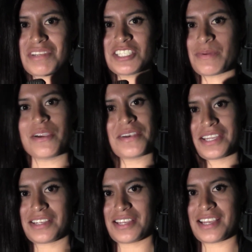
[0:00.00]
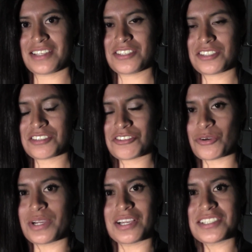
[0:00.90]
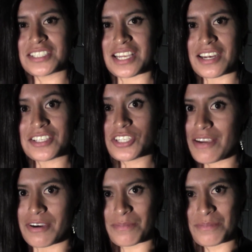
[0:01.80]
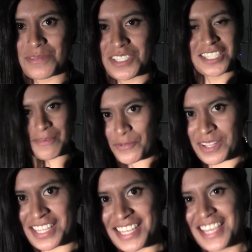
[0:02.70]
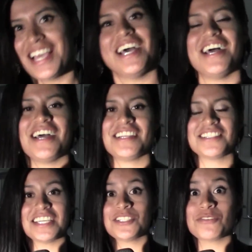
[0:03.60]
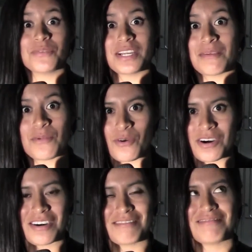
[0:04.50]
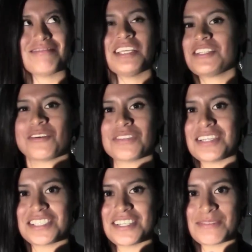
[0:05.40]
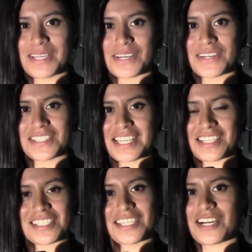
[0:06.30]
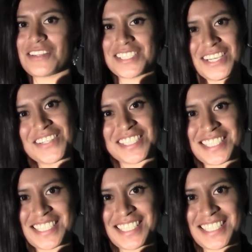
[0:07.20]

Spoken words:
inspiring and just showing us that not to give up, si se puede. And stay tuned for any more Latino Thought series makers and let's see how this goes.